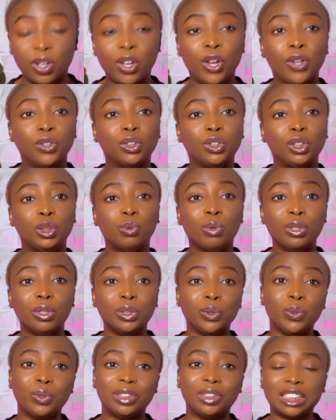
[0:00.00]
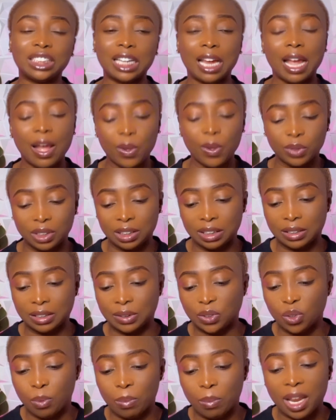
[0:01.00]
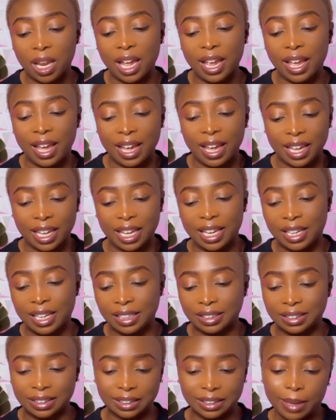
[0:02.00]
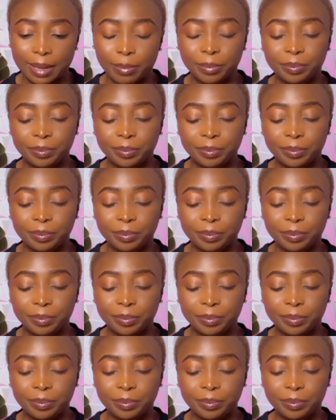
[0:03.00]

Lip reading: So you want to go check out the supplier ASAP.